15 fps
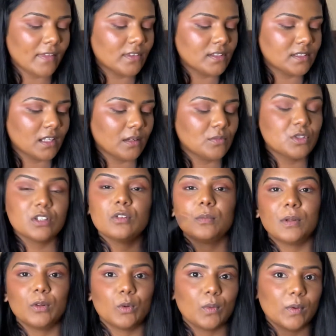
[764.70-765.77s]
add the same shade on
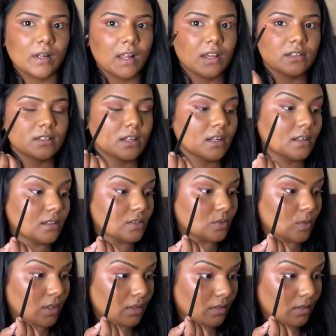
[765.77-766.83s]
my lower lash line as well.